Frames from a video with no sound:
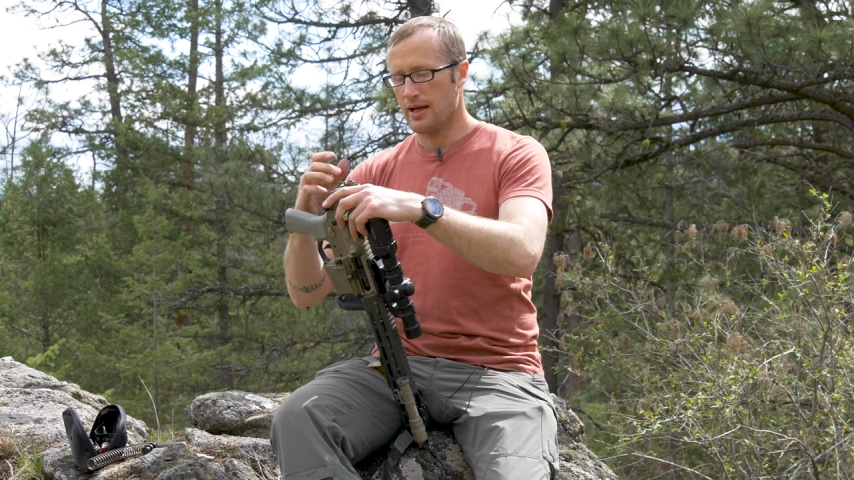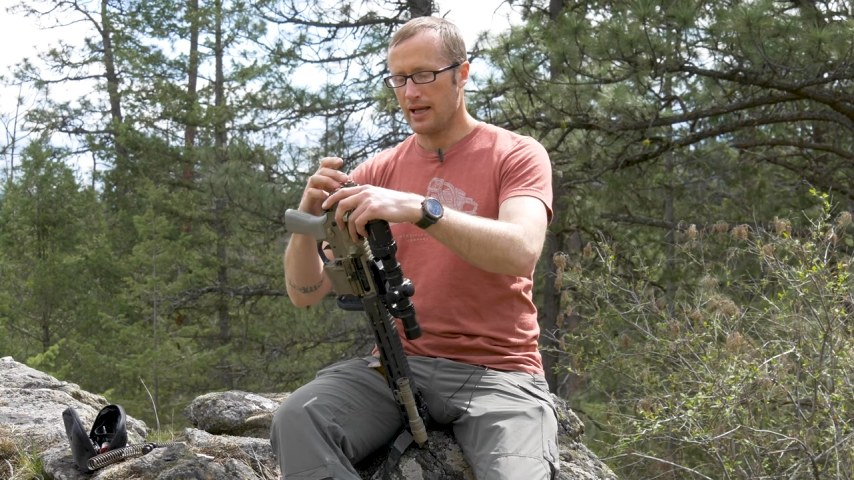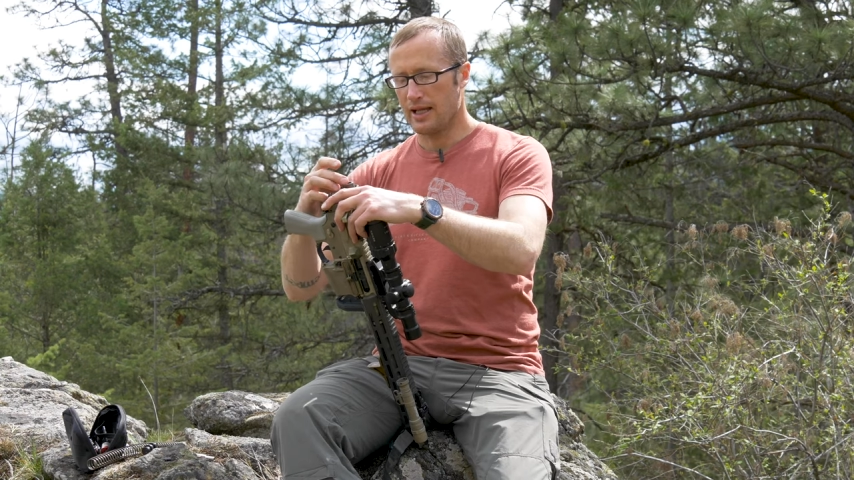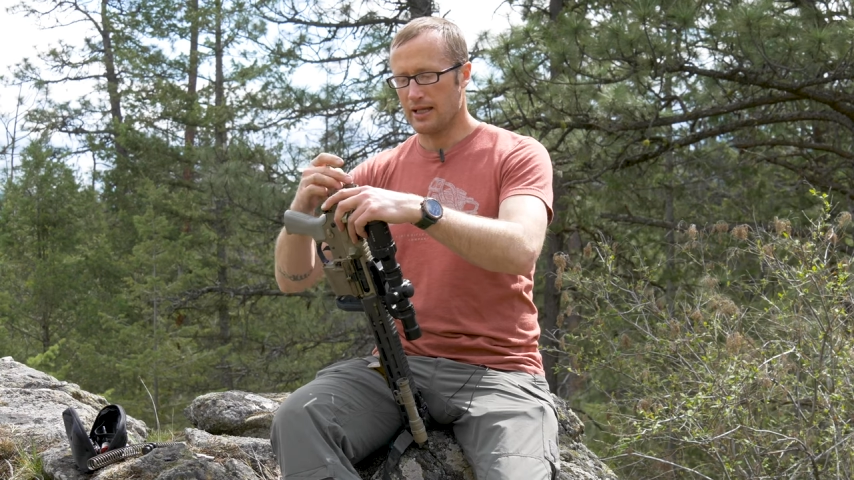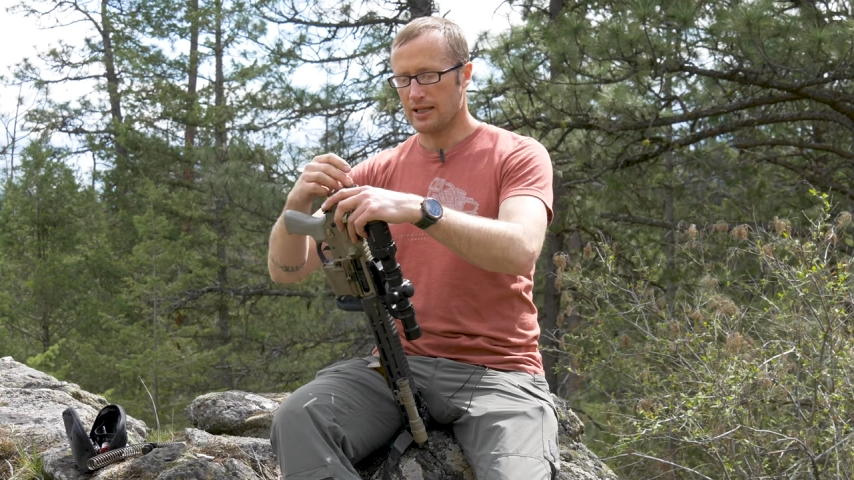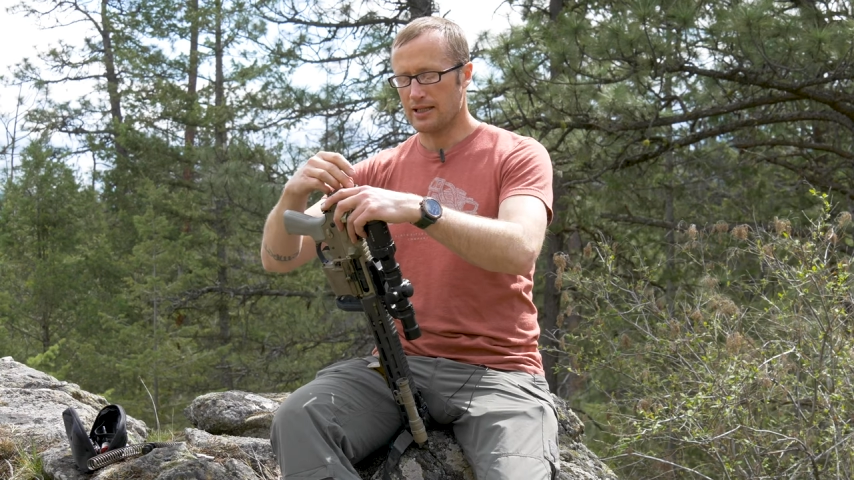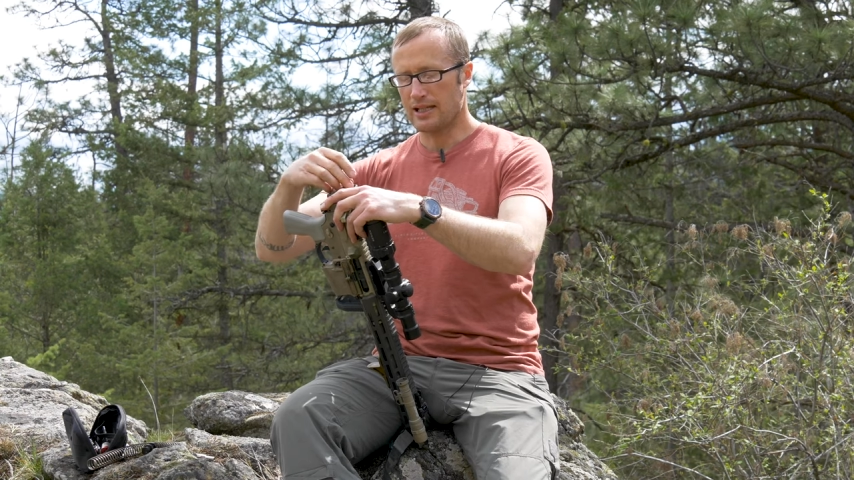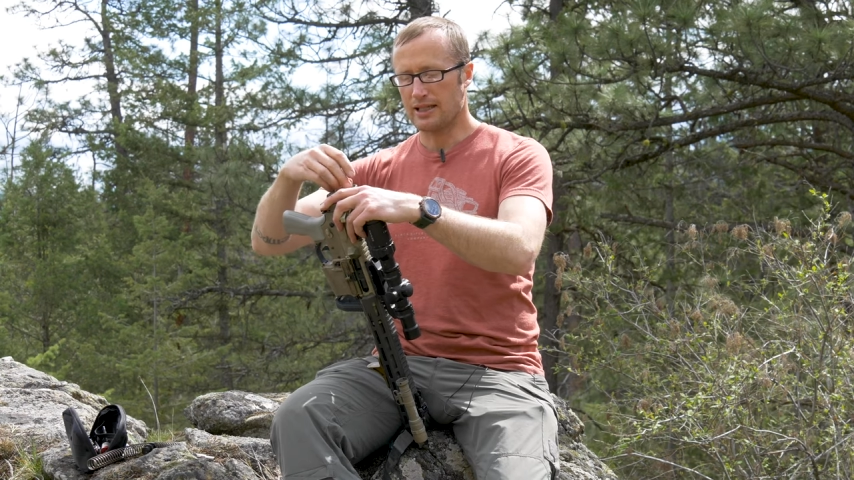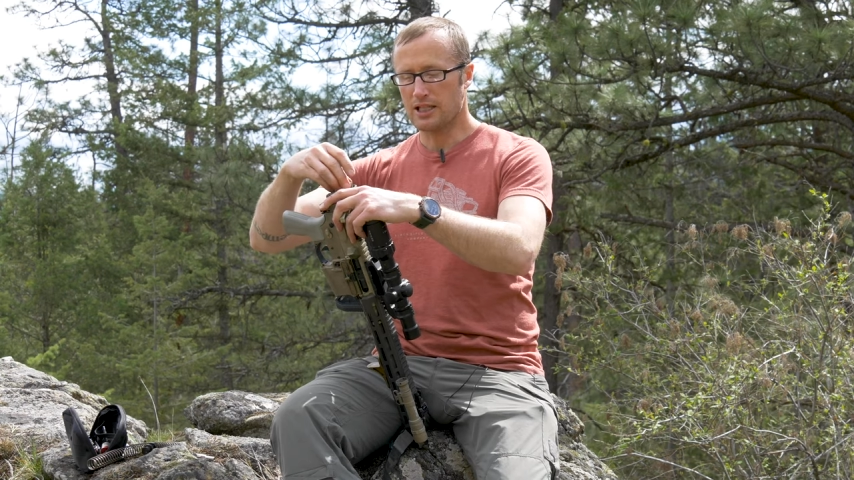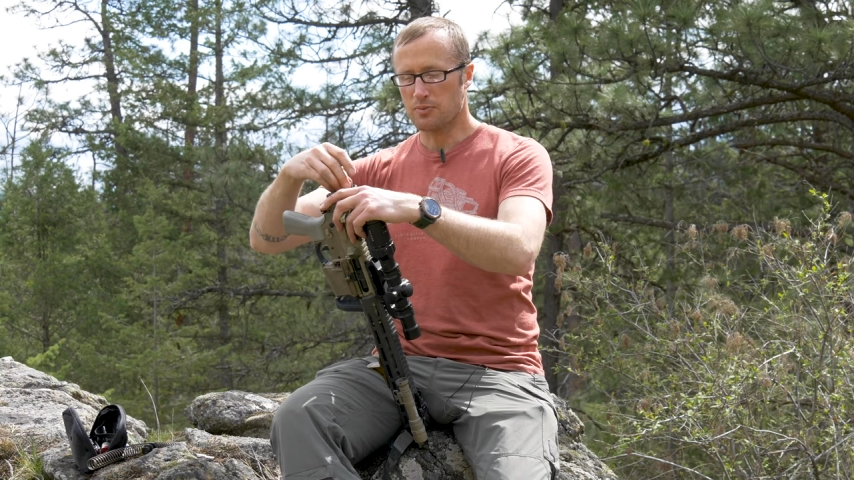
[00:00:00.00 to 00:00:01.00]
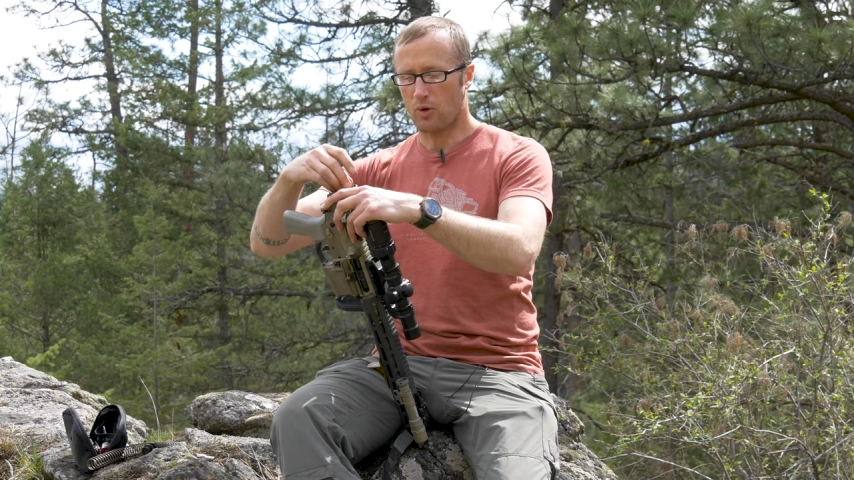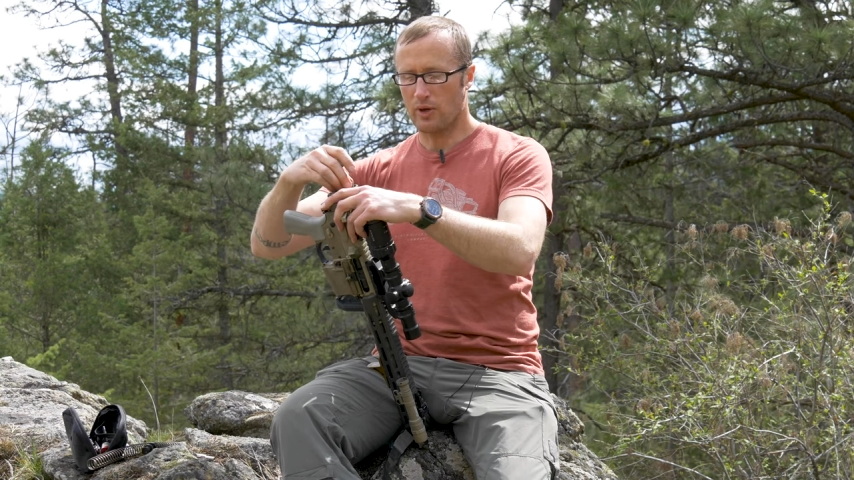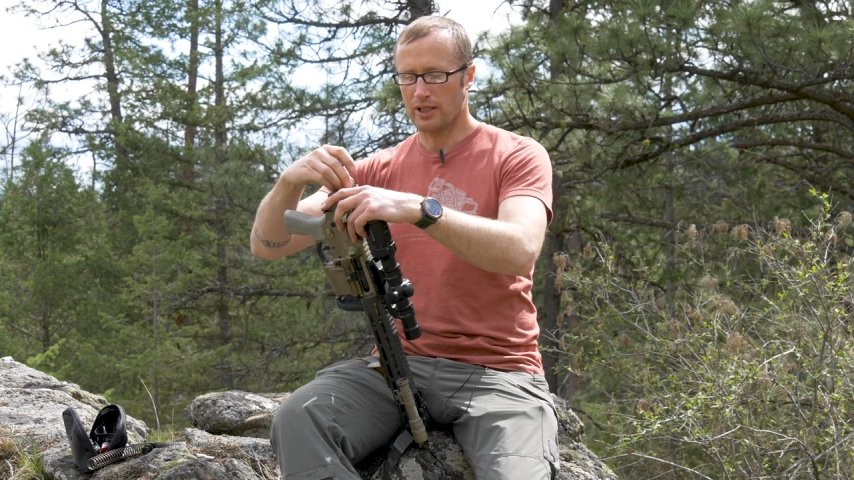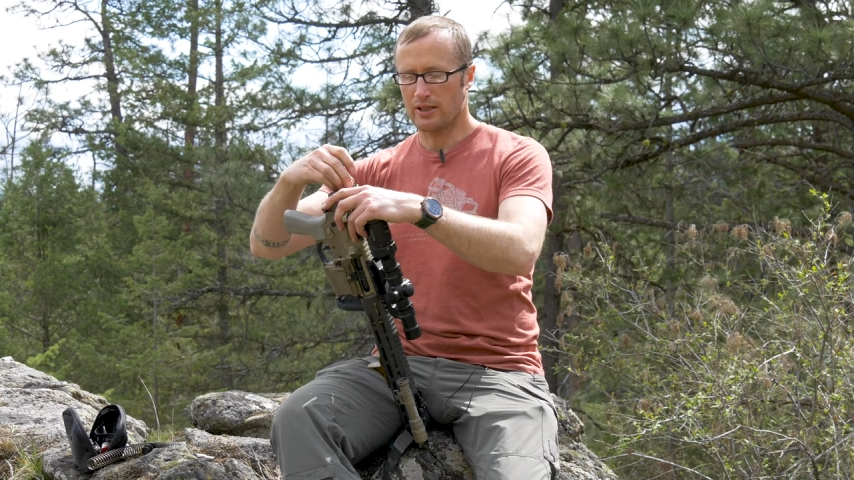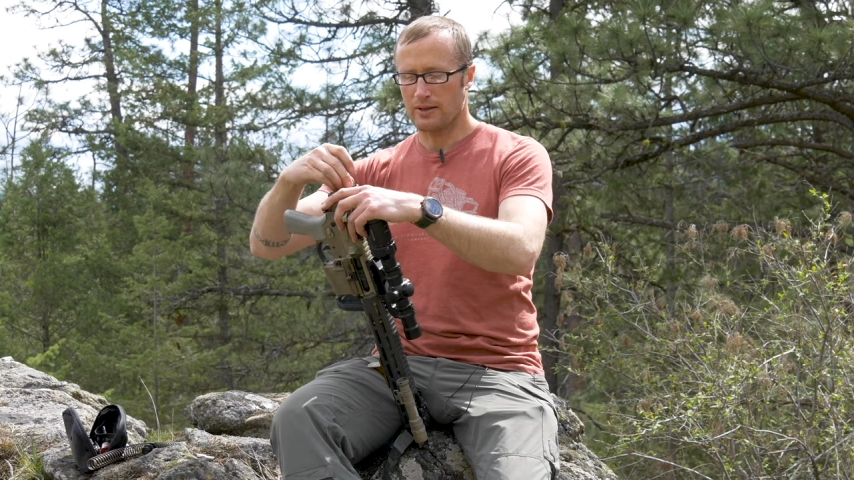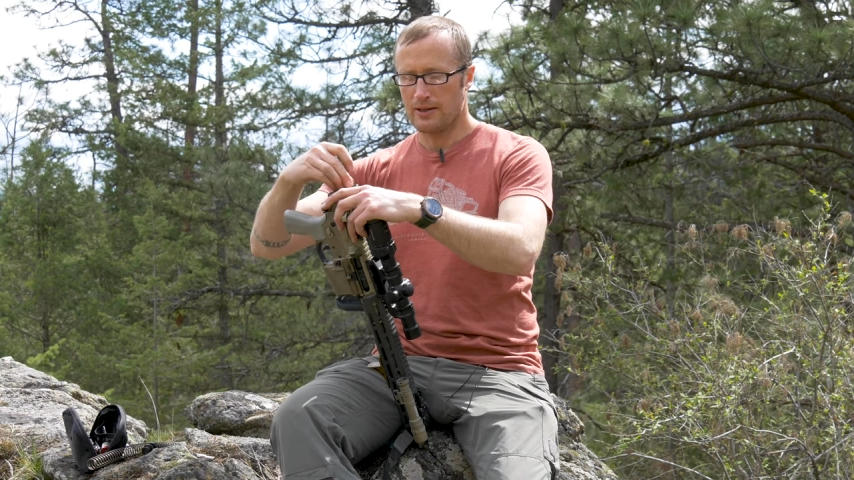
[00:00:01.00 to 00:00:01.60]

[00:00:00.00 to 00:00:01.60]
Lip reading: And at this point,